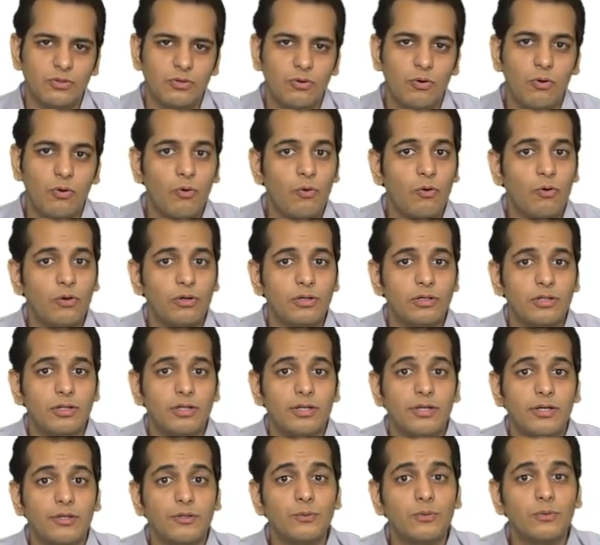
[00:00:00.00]
or
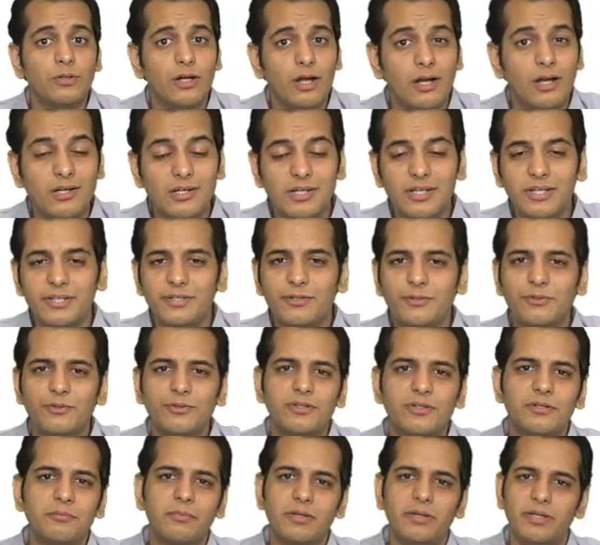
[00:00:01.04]
you continue to
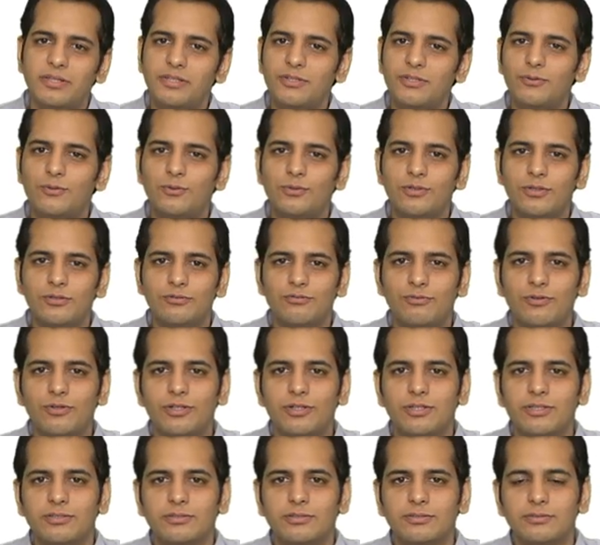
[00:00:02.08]
remain the owner for
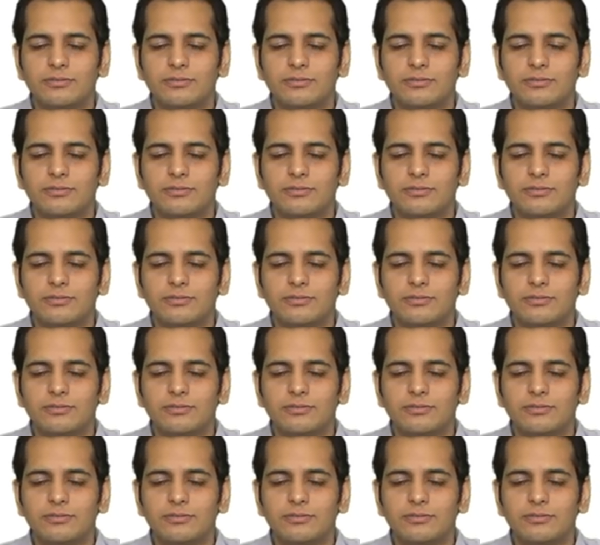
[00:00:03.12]
it?